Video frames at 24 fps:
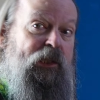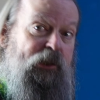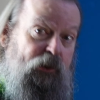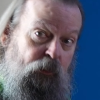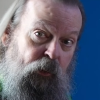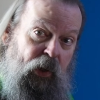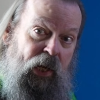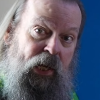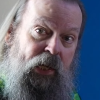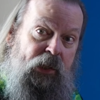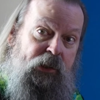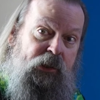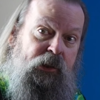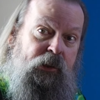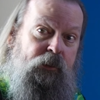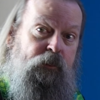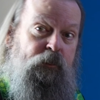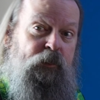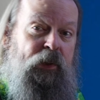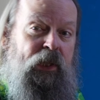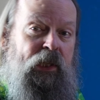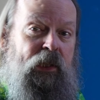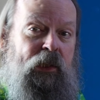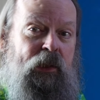Switch,
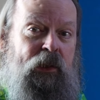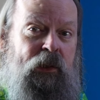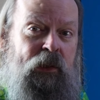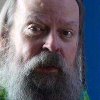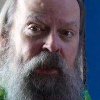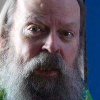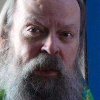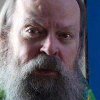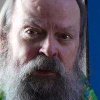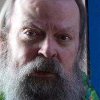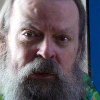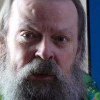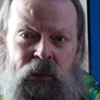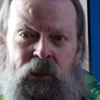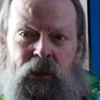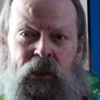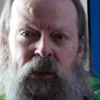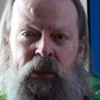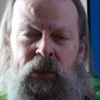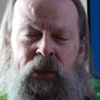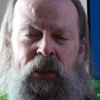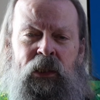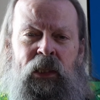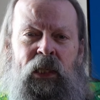but
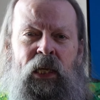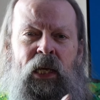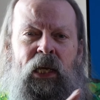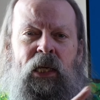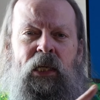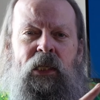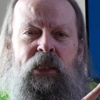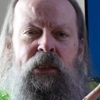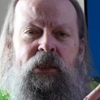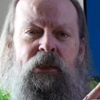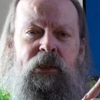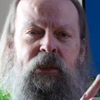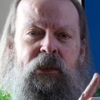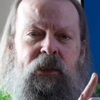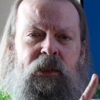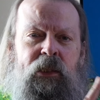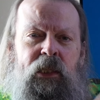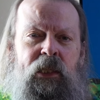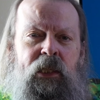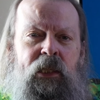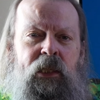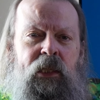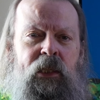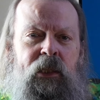
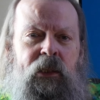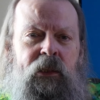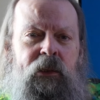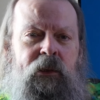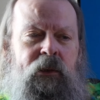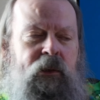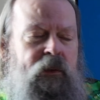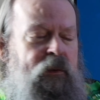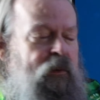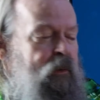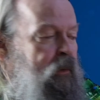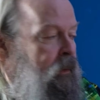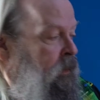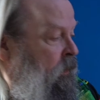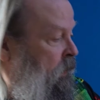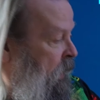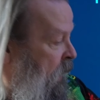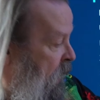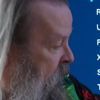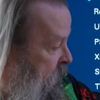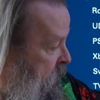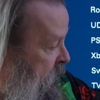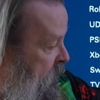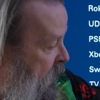it
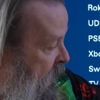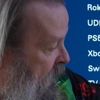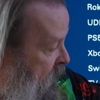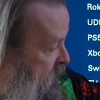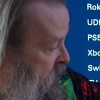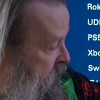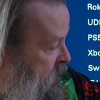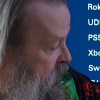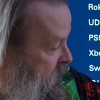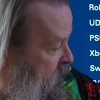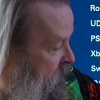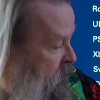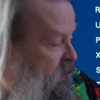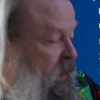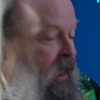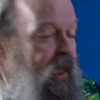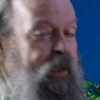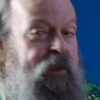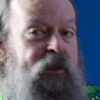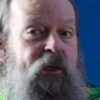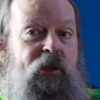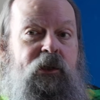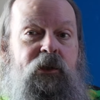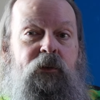actually has the
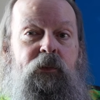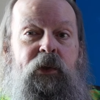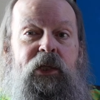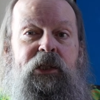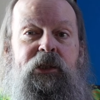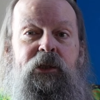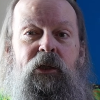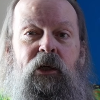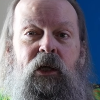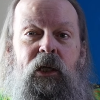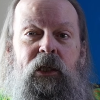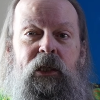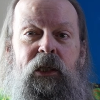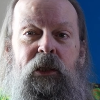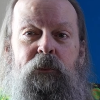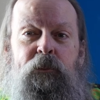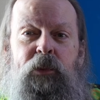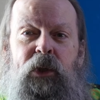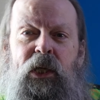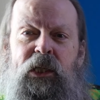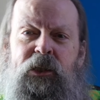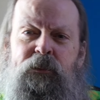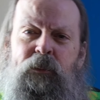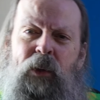Nintendo Switch on it,
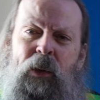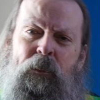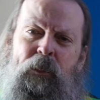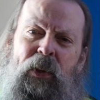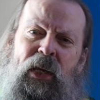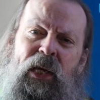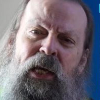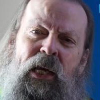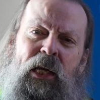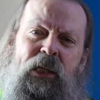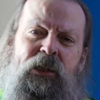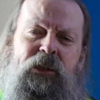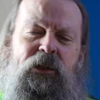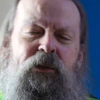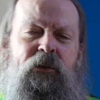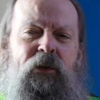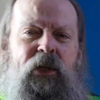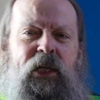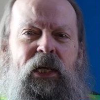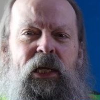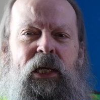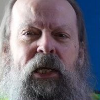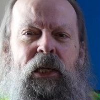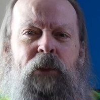plus my
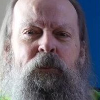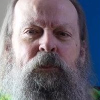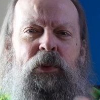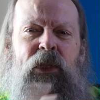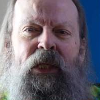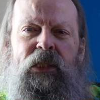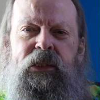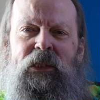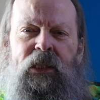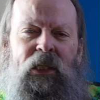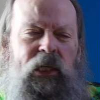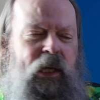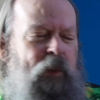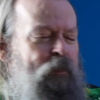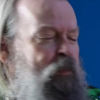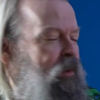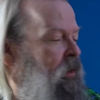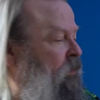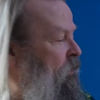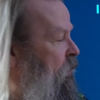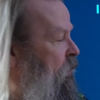PS3, plus a couple of